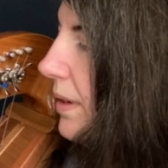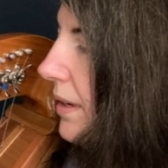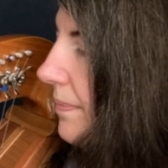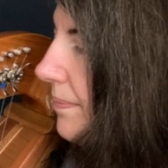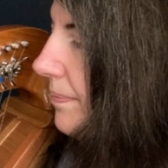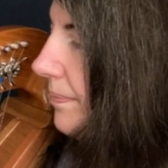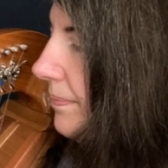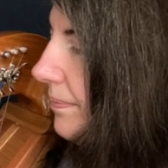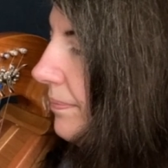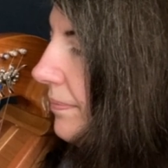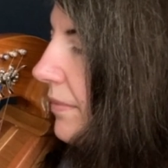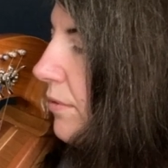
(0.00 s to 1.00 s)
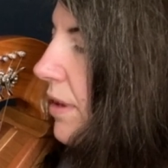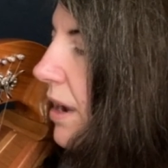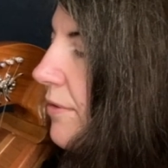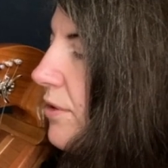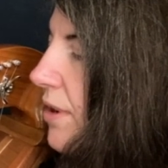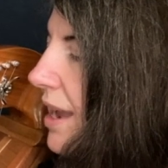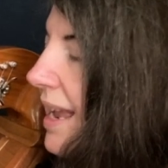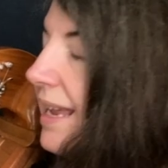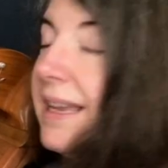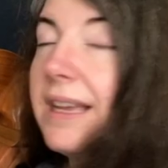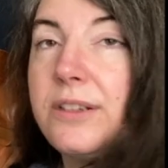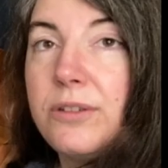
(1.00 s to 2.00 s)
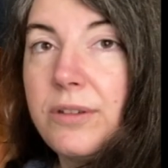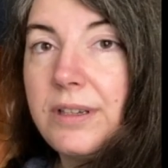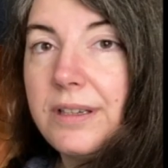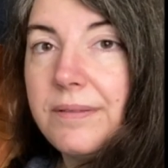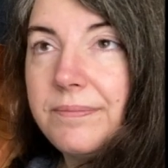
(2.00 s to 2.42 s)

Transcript: B. We have the A and the E.